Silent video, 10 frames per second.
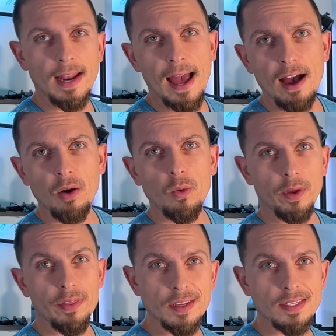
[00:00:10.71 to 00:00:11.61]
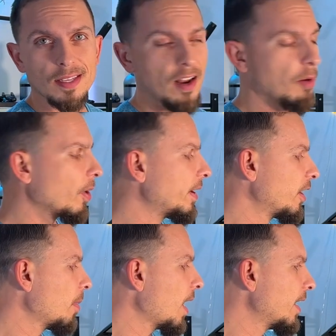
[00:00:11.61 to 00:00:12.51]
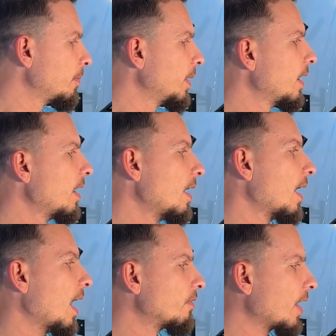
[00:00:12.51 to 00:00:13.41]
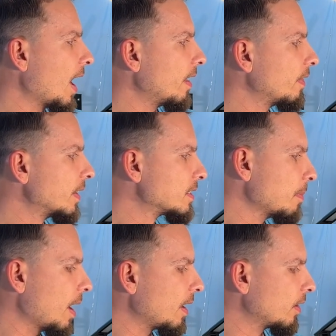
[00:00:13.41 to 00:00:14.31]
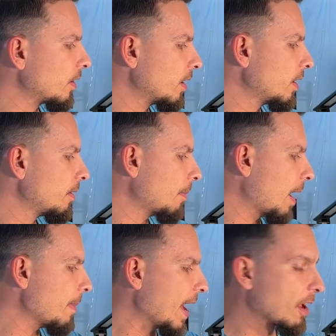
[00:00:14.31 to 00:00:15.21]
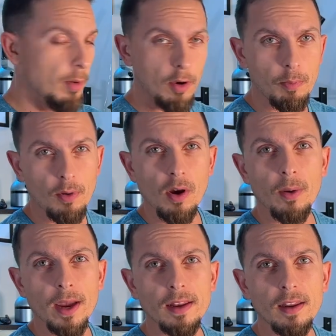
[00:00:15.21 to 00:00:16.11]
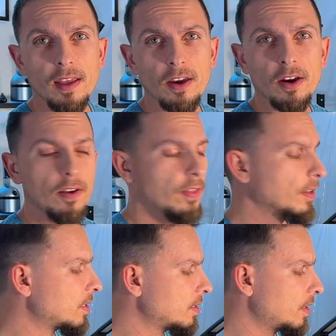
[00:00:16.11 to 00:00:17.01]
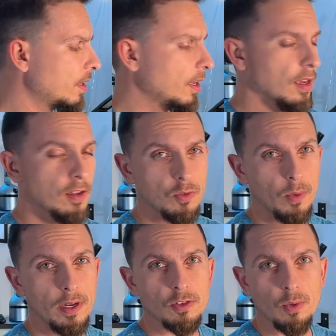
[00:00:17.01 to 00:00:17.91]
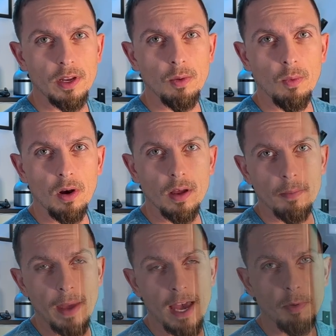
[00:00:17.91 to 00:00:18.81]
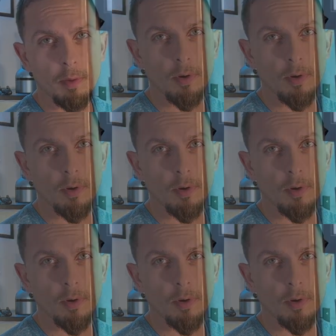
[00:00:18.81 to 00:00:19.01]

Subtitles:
now with this setup right here behind me. I've got this monitor, my MacBook Pro right here. This is the 2021 MacBook